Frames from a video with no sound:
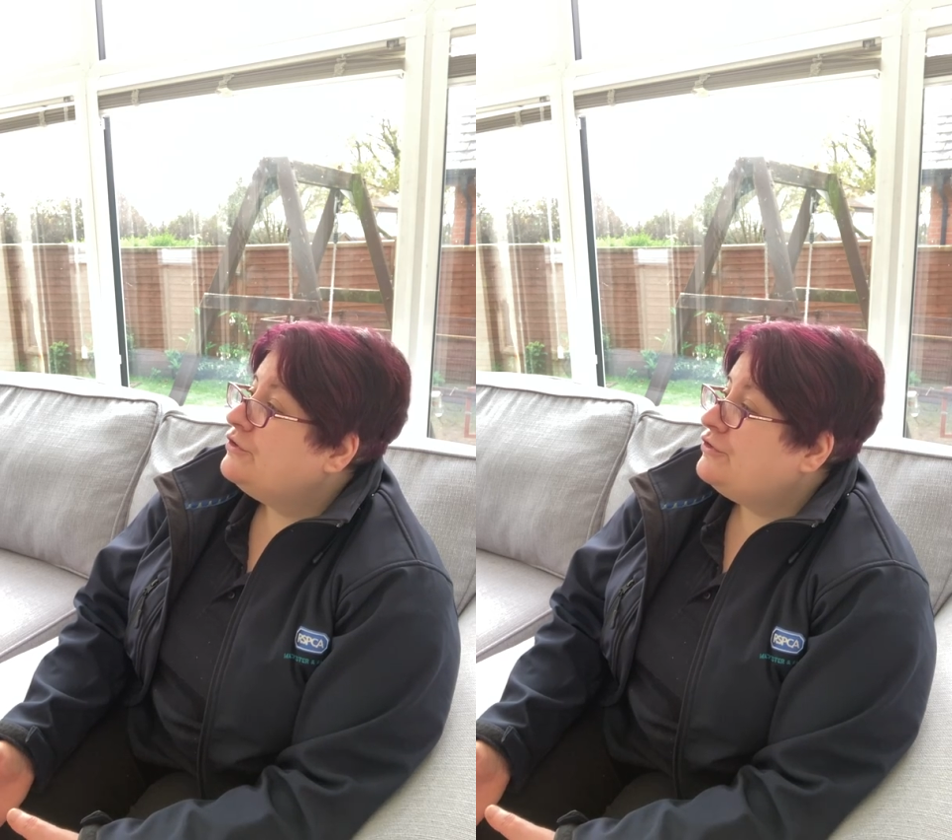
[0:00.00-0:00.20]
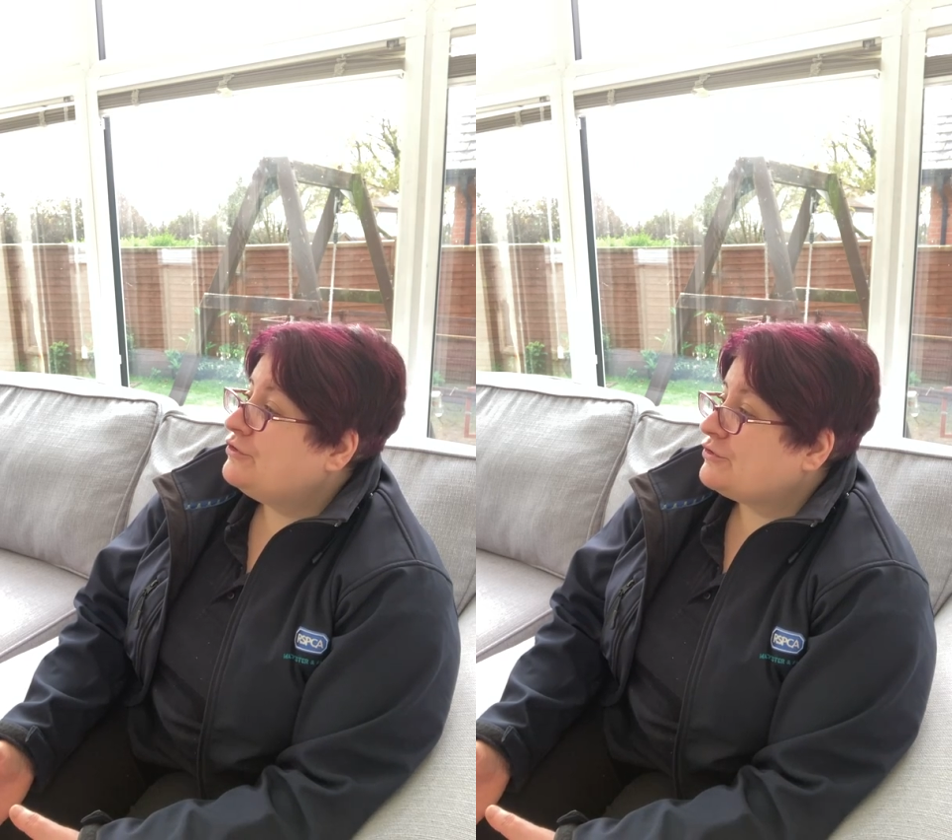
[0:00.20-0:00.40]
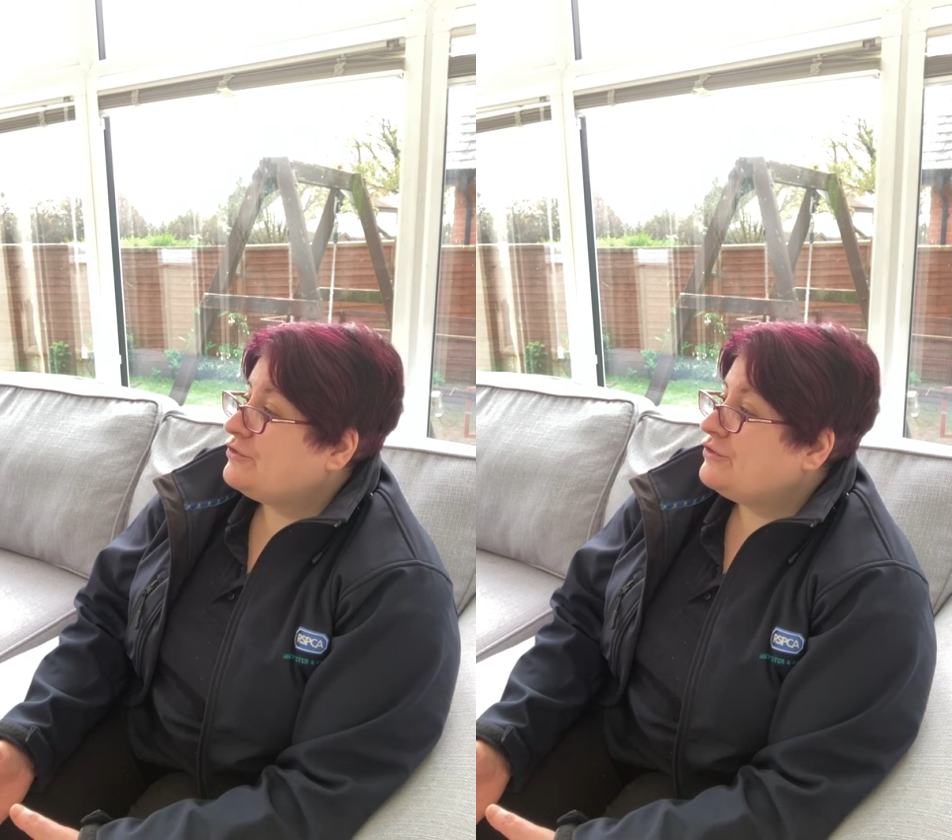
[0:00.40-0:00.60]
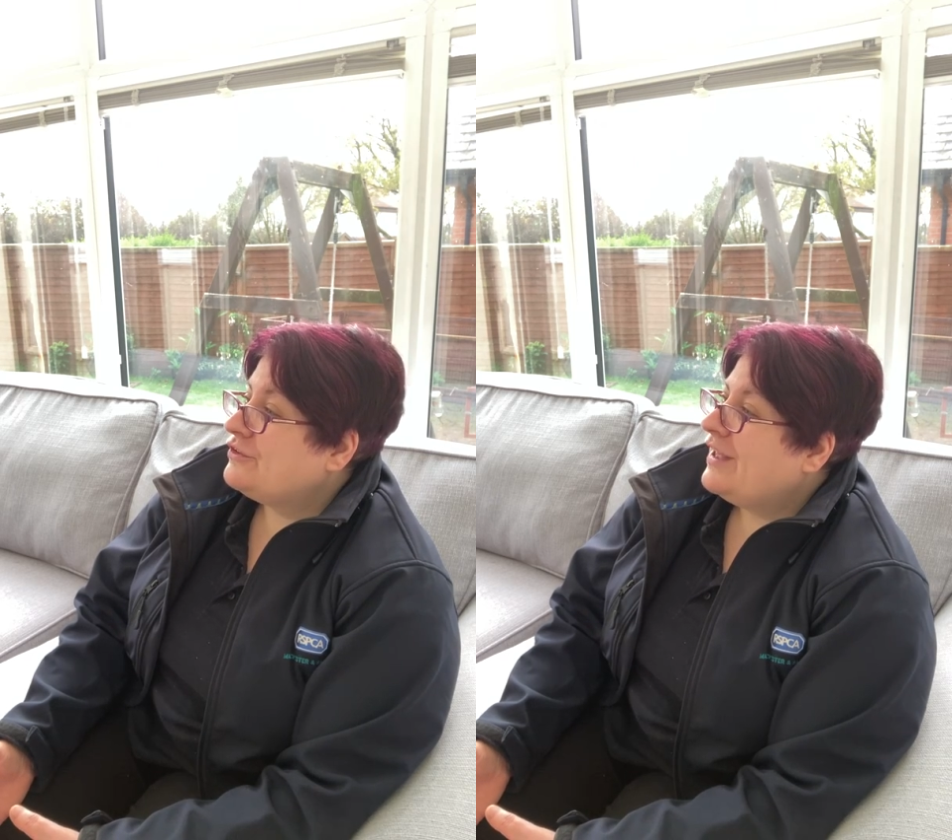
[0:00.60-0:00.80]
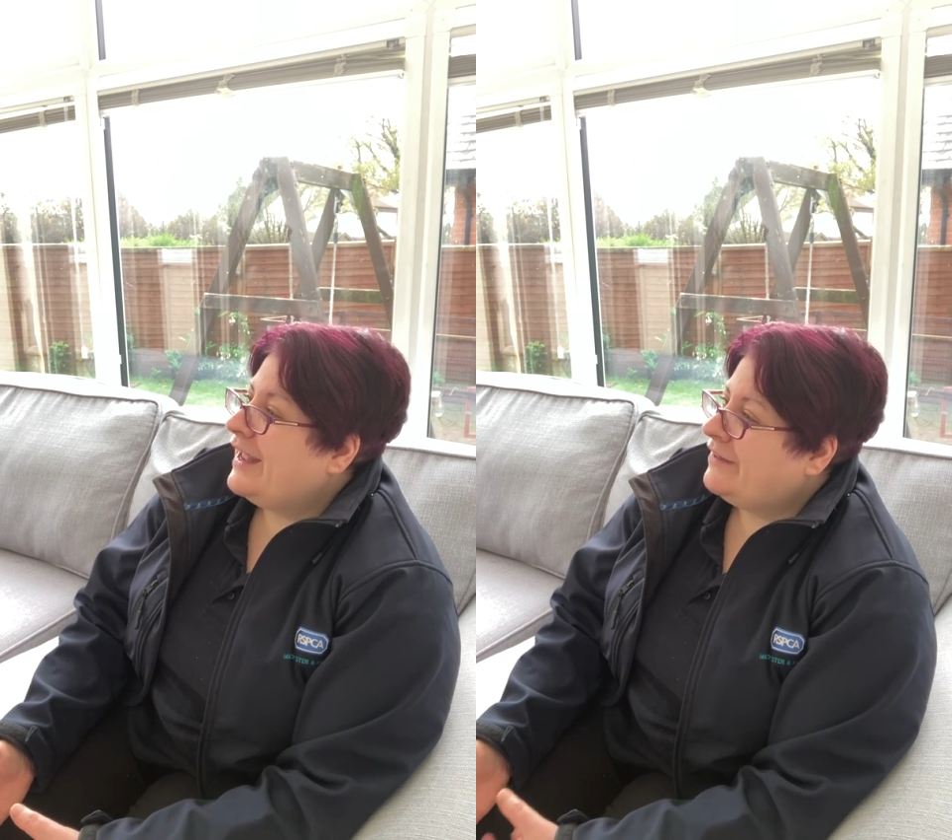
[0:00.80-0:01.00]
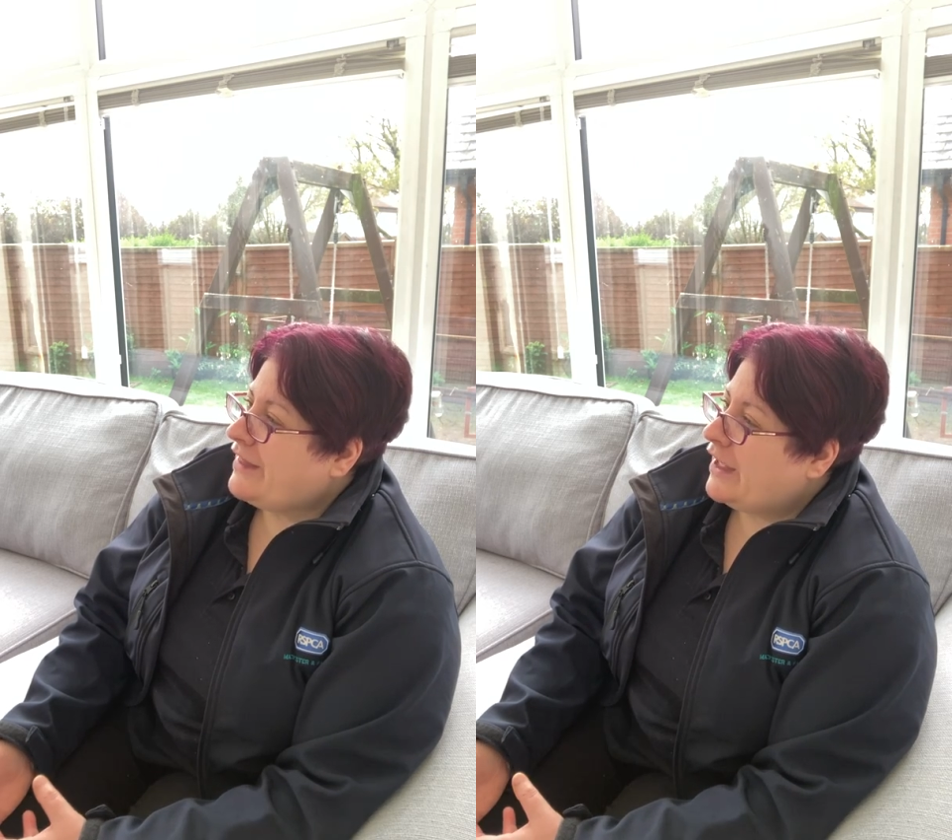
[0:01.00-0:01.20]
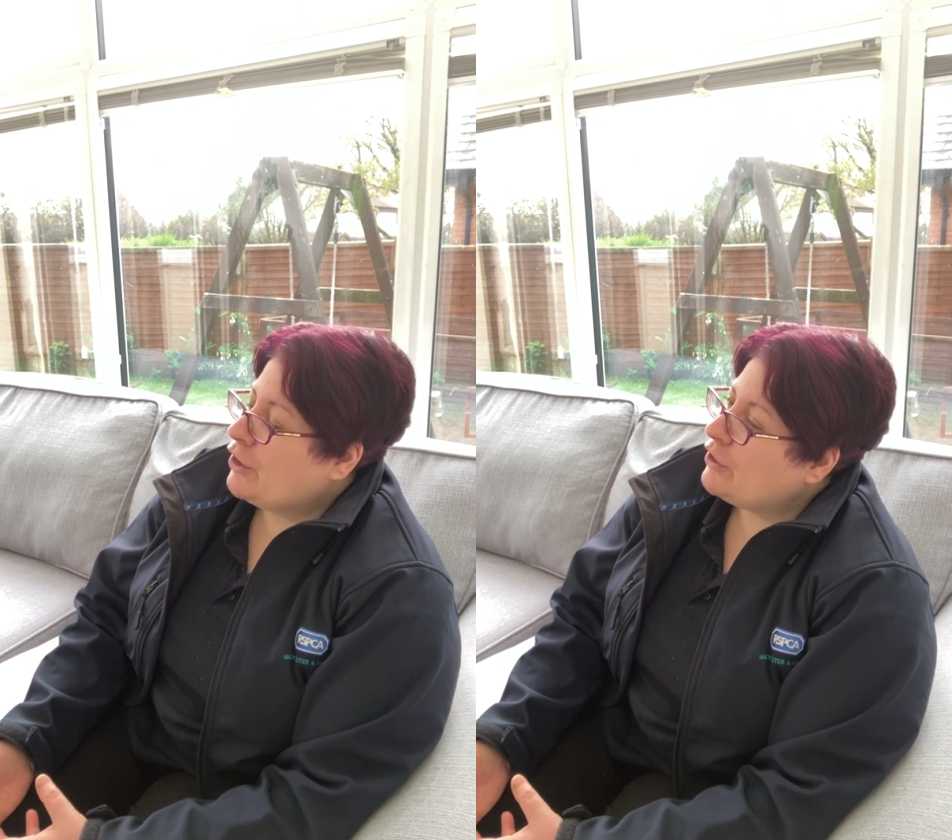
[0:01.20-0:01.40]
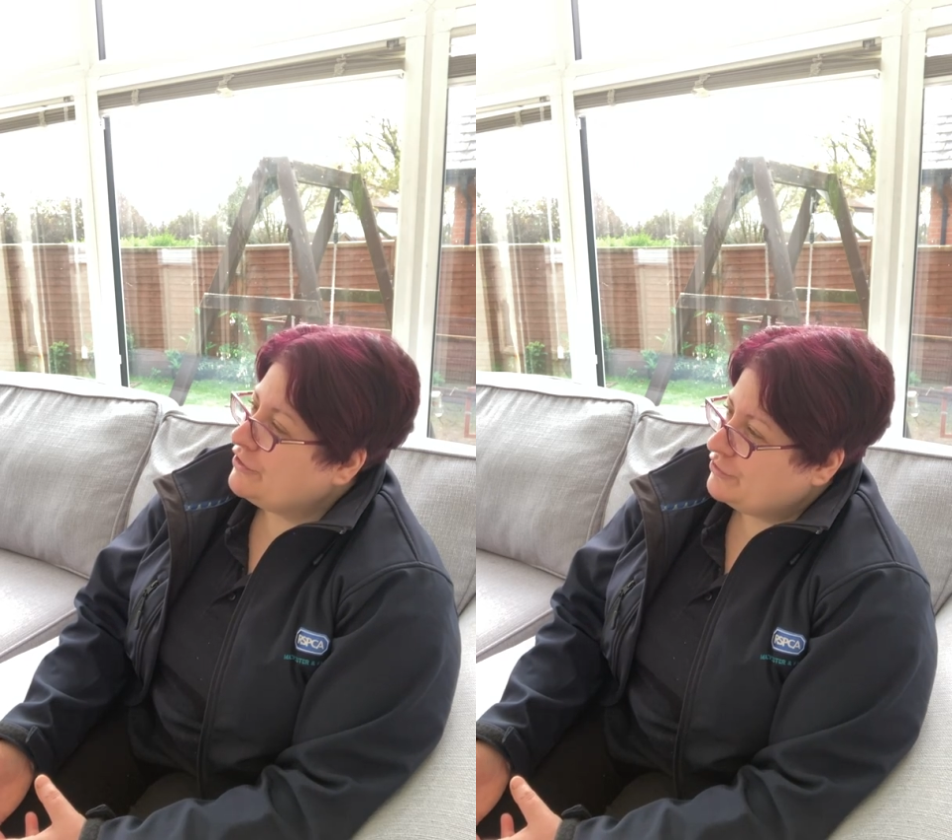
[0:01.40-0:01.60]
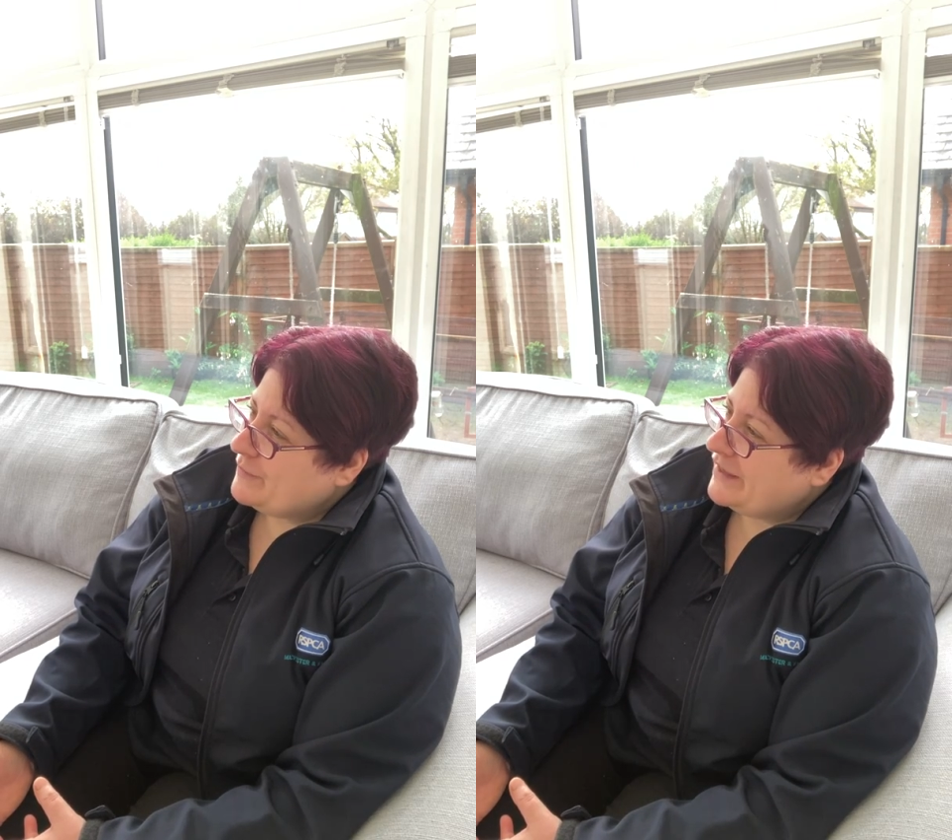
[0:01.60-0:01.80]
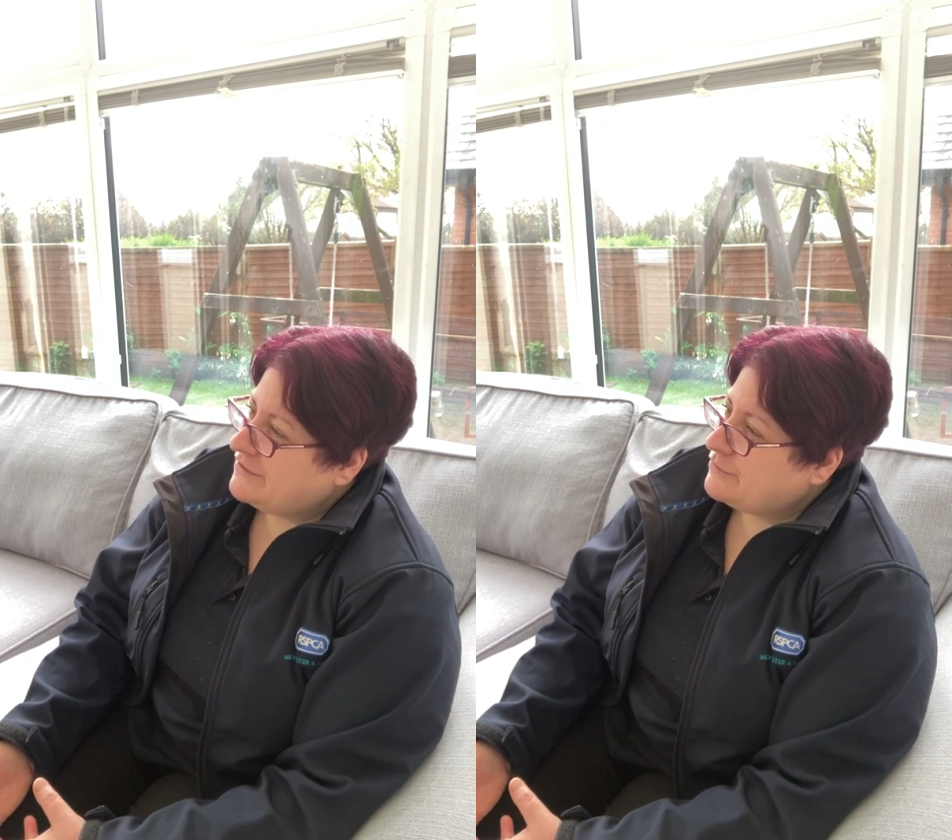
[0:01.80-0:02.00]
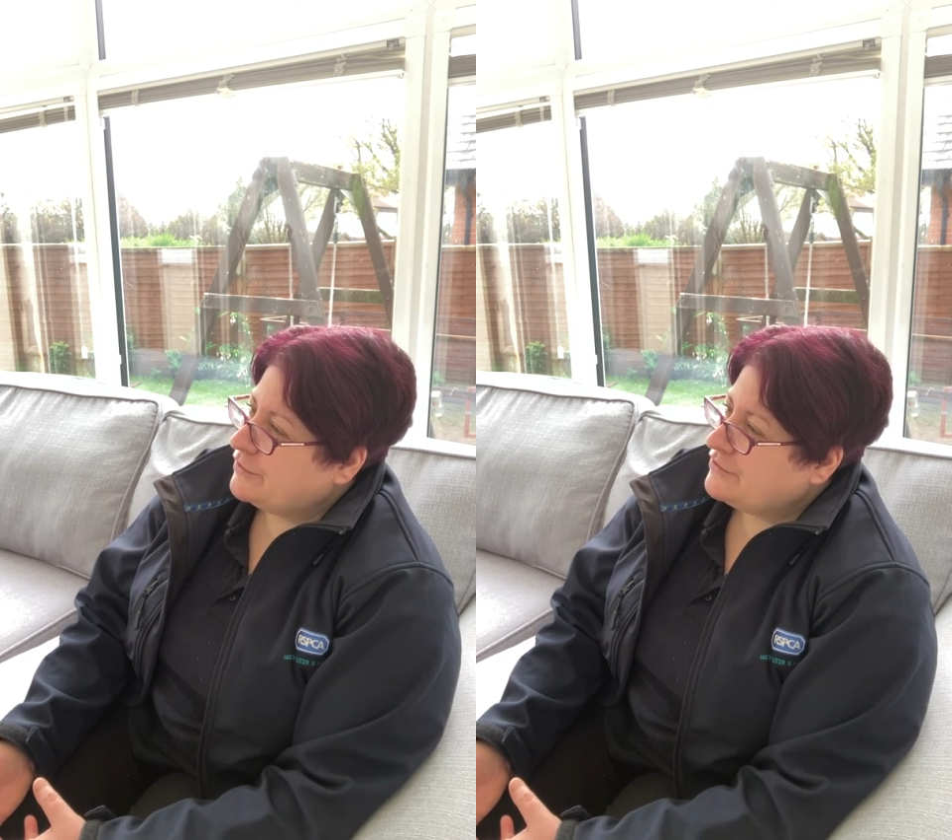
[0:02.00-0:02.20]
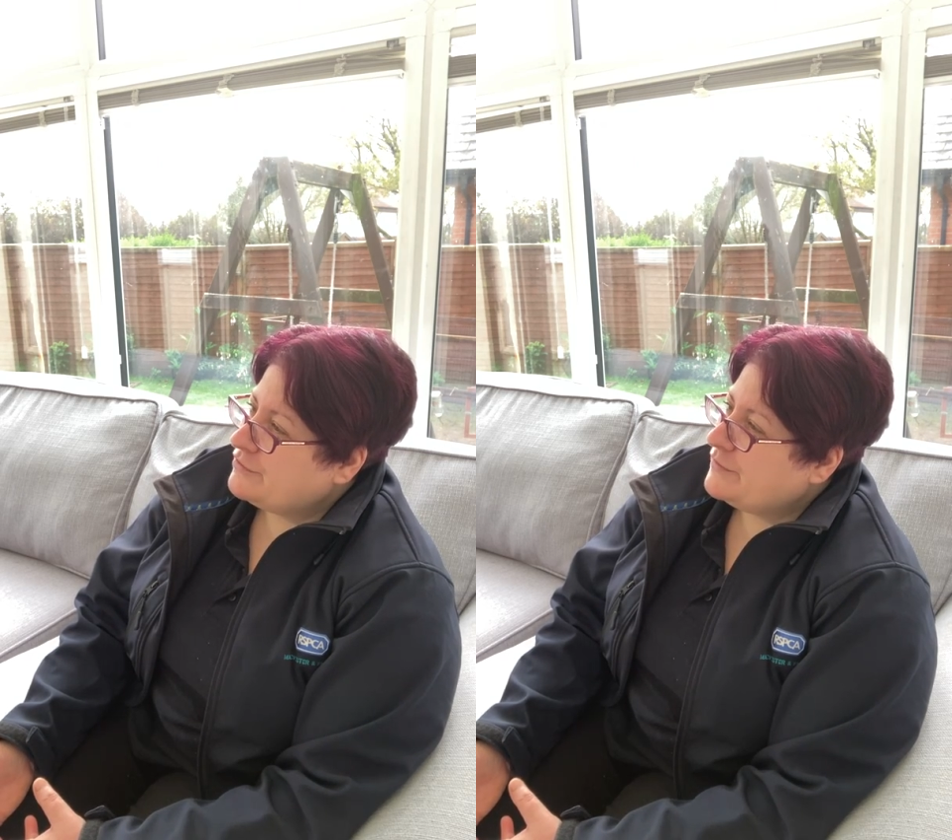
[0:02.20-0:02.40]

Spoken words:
just in their college placements,